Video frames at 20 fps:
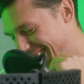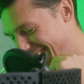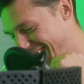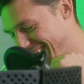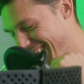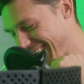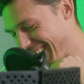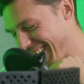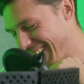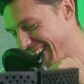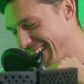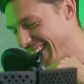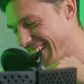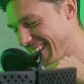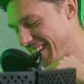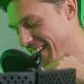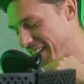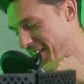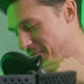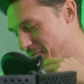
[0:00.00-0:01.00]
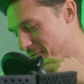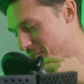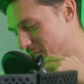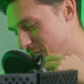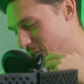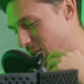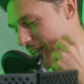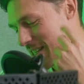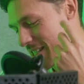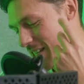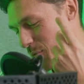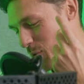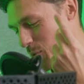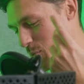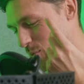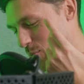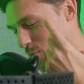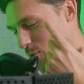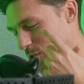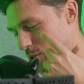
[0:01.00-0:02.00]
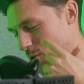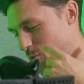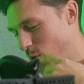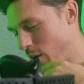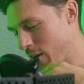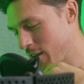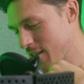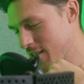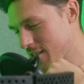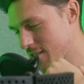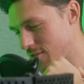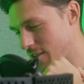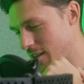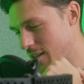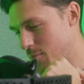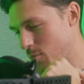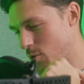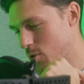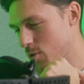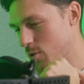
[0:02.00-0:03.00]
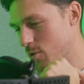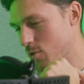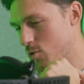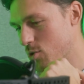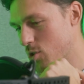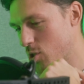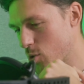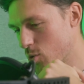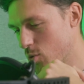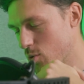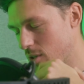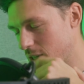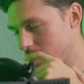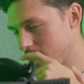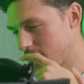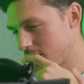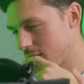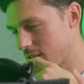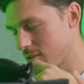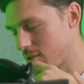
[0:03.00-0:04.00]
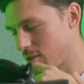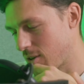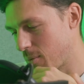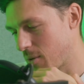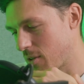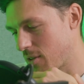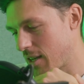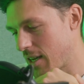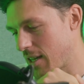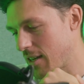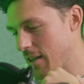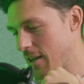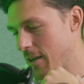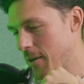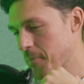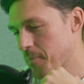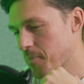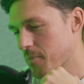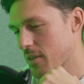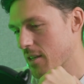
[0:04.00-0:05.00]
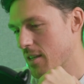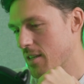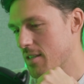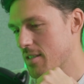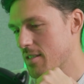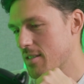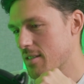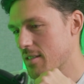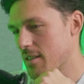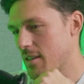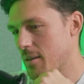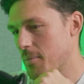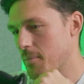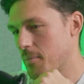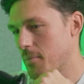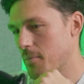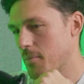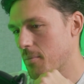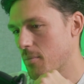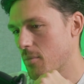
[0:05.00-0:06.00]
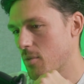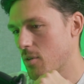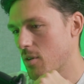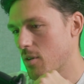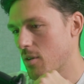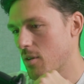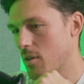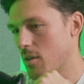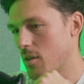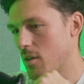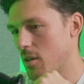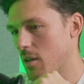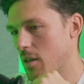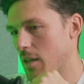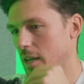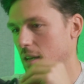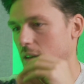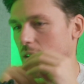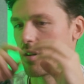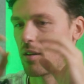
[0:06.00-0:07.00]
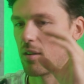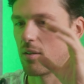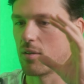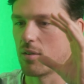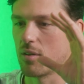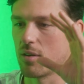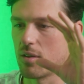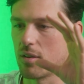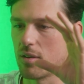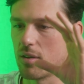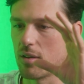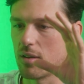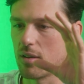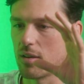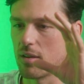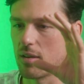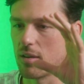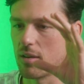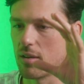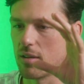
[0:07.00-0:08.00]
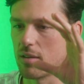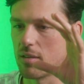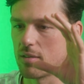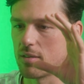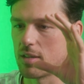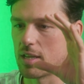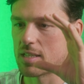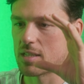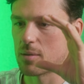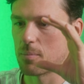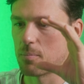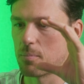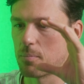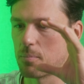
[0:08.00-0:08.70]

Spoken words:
Okay. So I said what module 1 is, right? Module 2, let's talk about that, is like that's